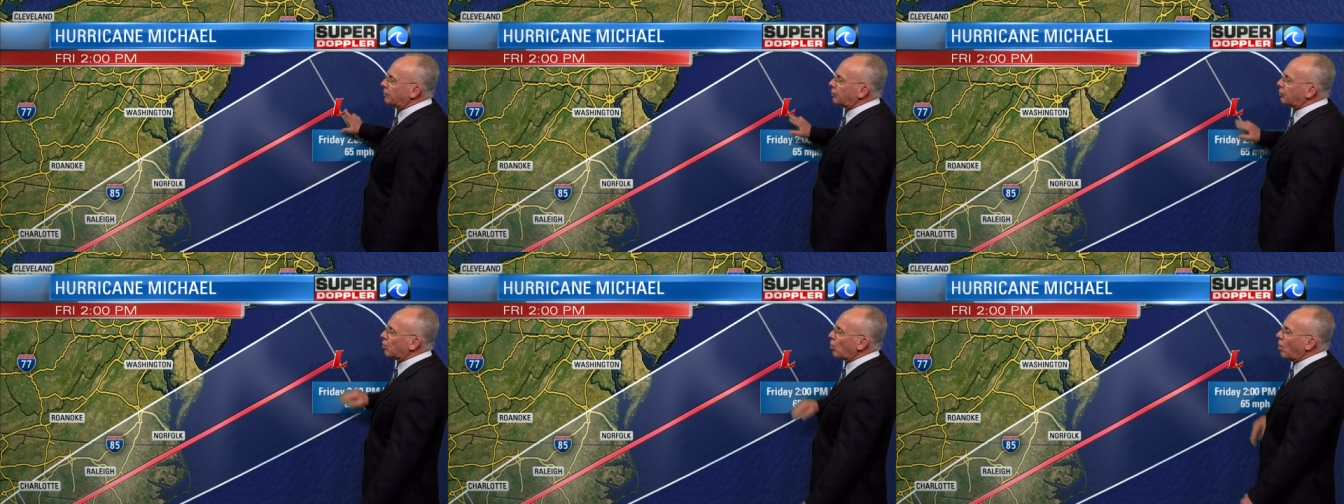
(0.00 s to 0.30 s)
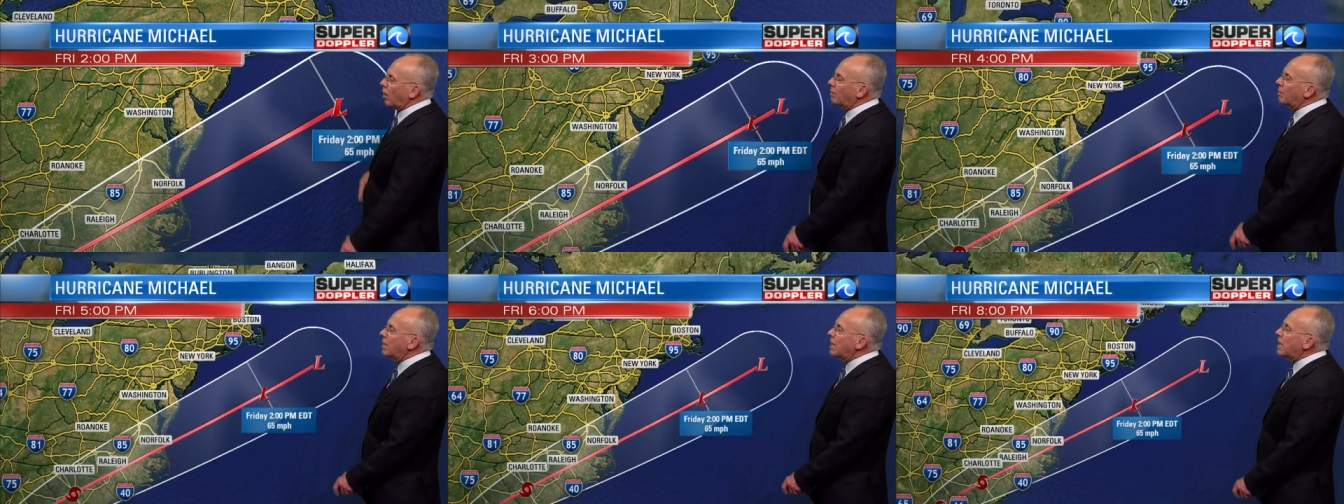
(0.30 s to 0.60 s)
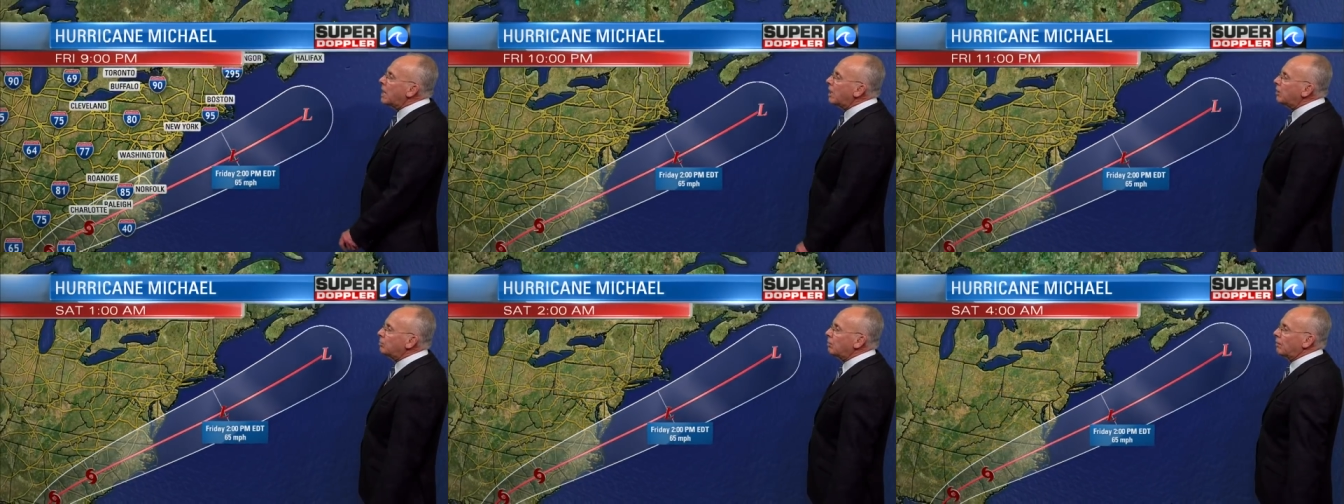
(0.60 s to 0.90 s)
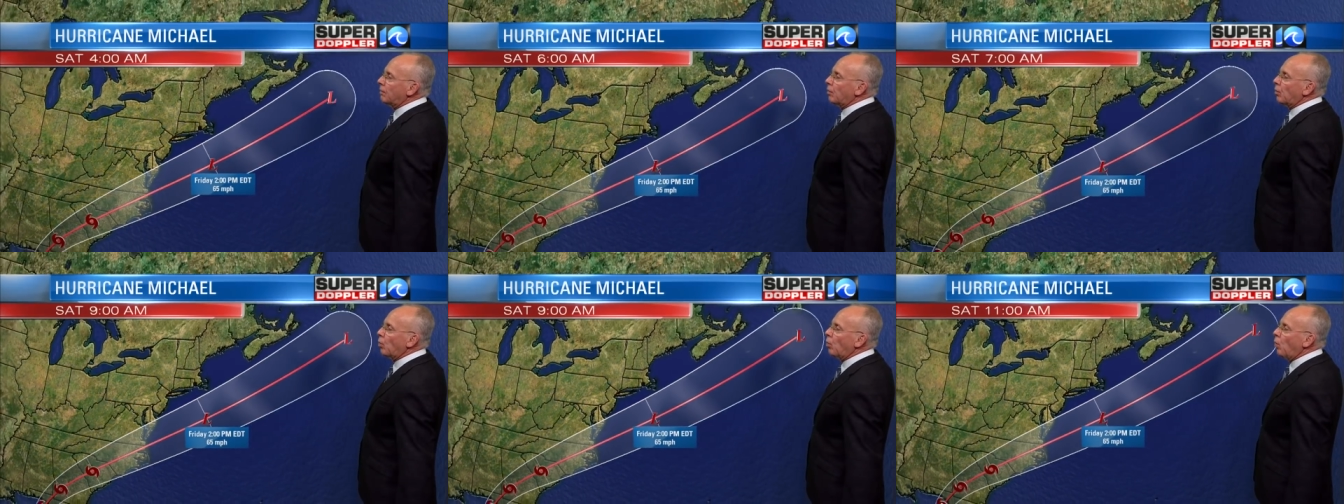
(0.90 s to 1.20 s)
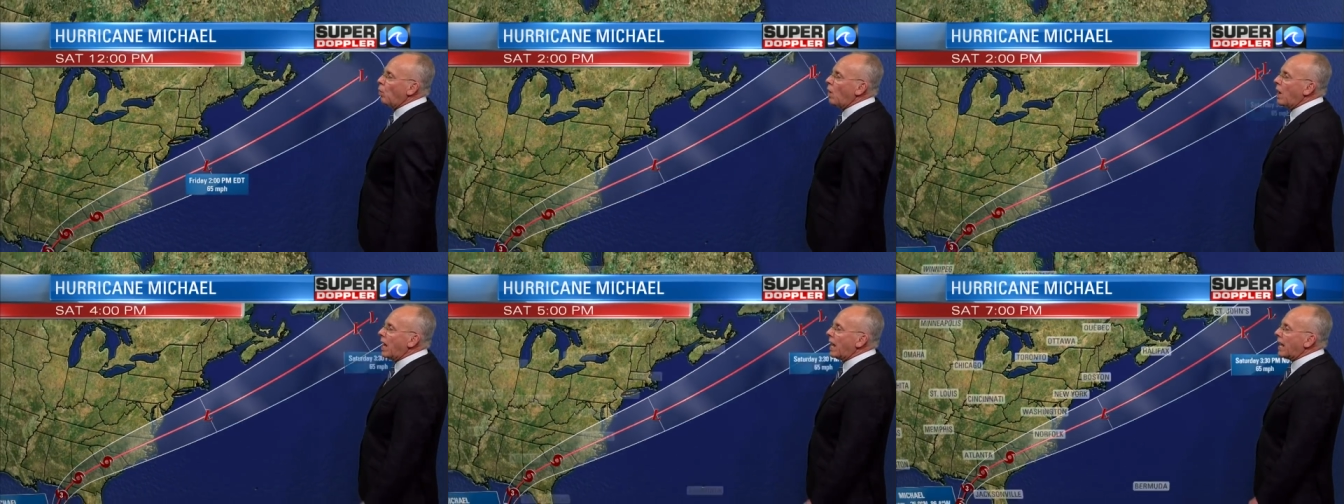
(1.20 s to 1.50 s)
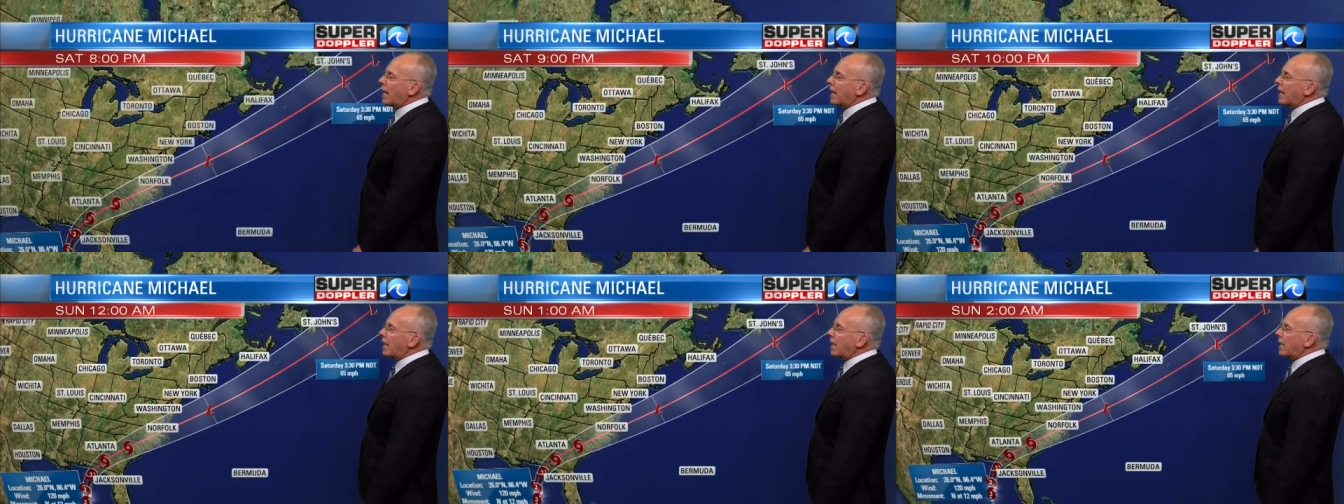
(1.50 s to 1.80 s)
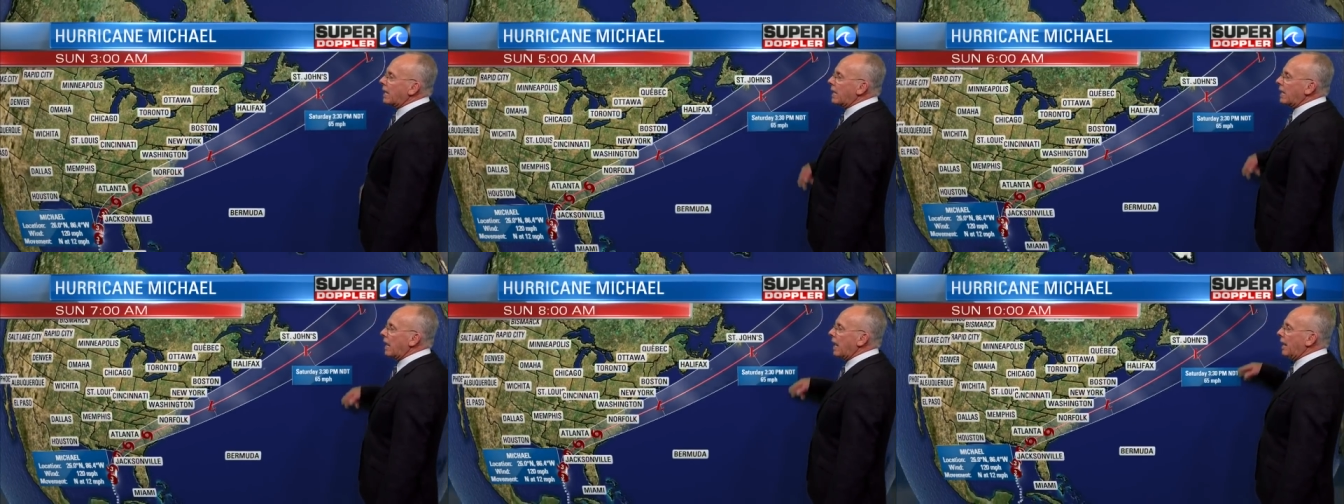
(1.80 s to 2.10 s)
Storm is moving way
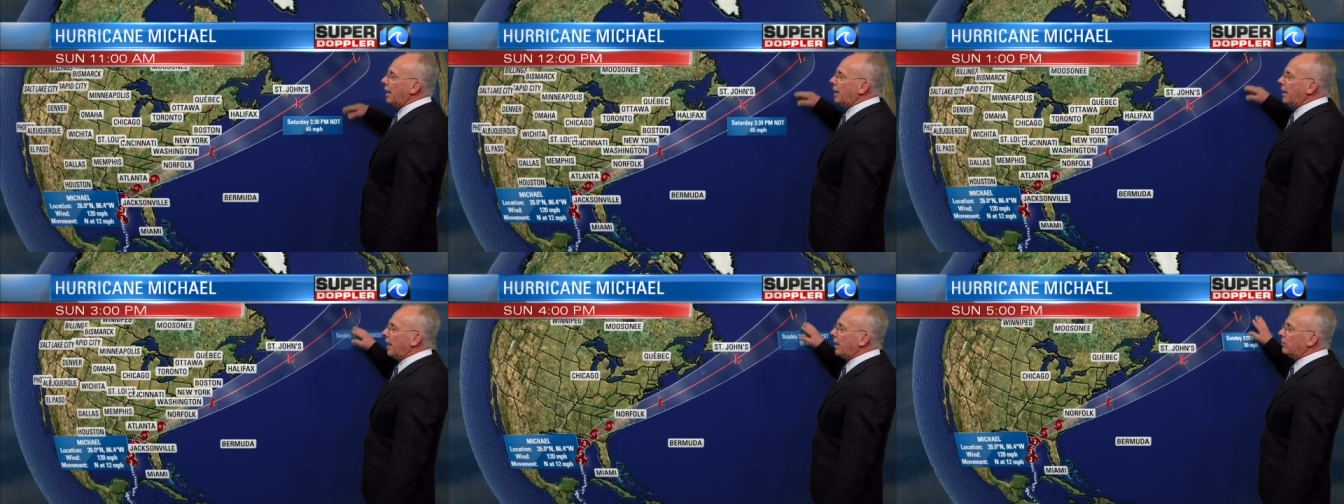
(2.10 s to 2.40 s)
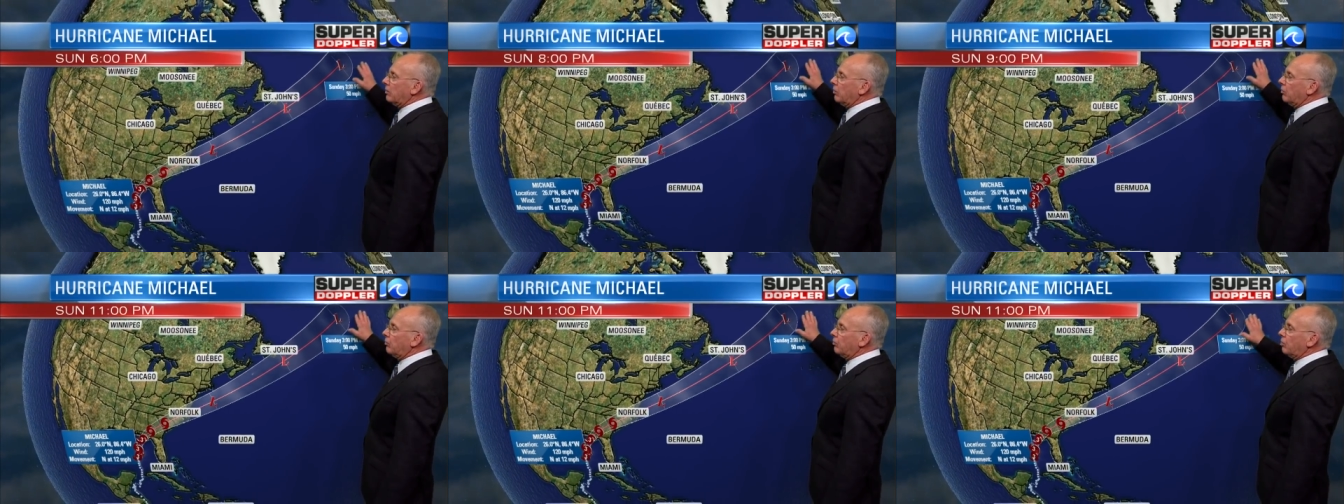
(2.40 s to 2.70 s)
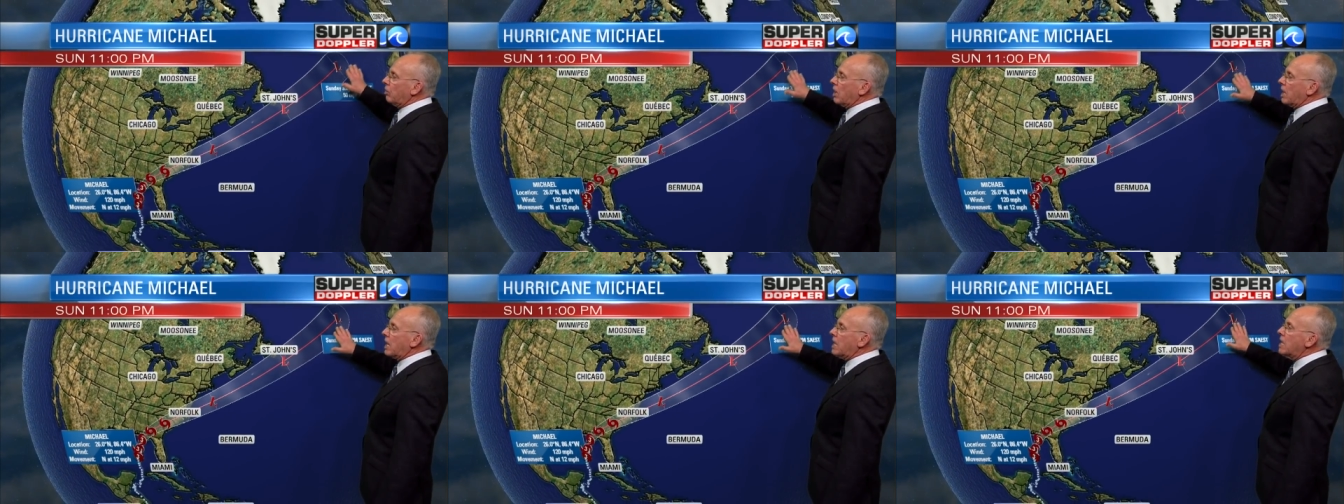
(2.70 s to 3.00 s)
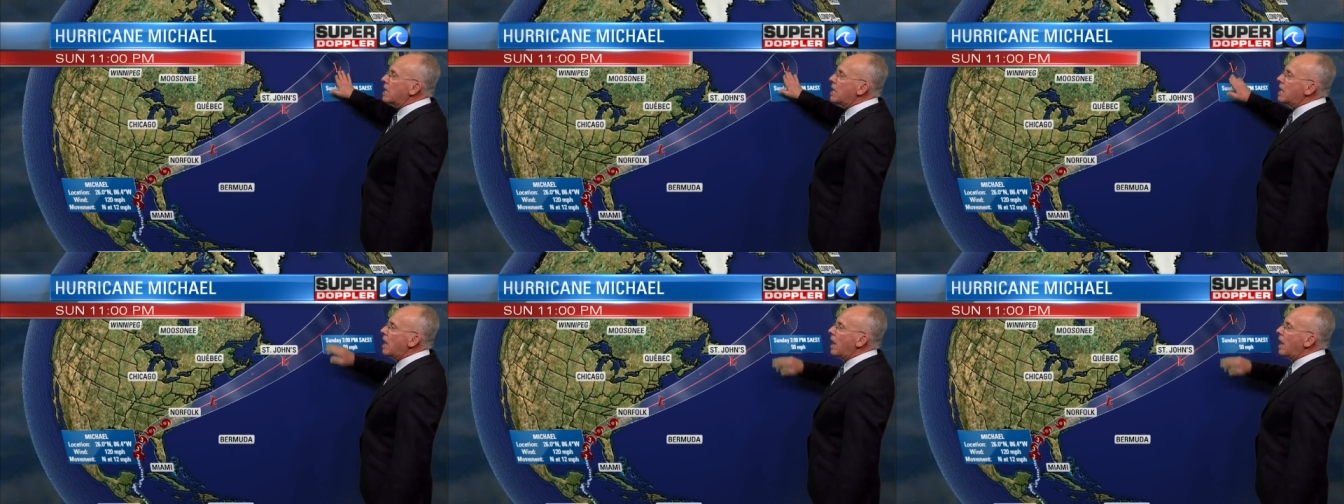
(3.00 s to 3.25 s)
way on out to sea,